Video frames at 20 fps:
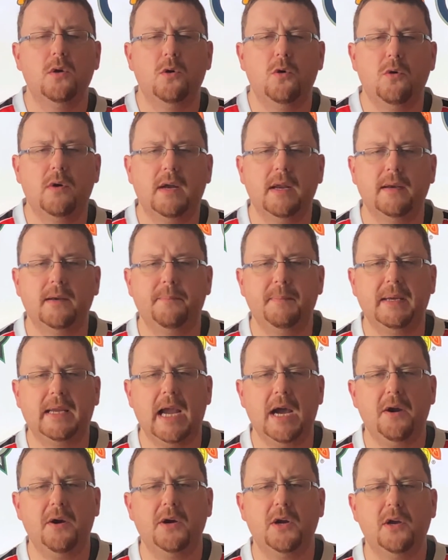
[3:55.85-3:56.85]
who can be
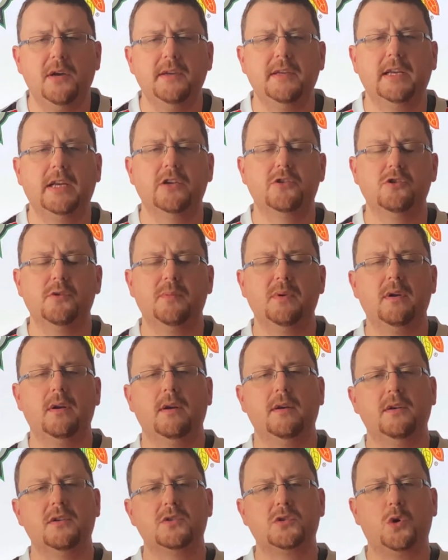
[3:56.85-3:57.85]
counted on to contribute
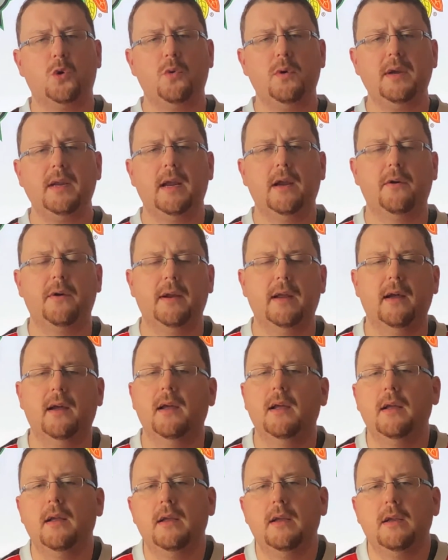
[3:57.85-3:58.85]
in the scoring area.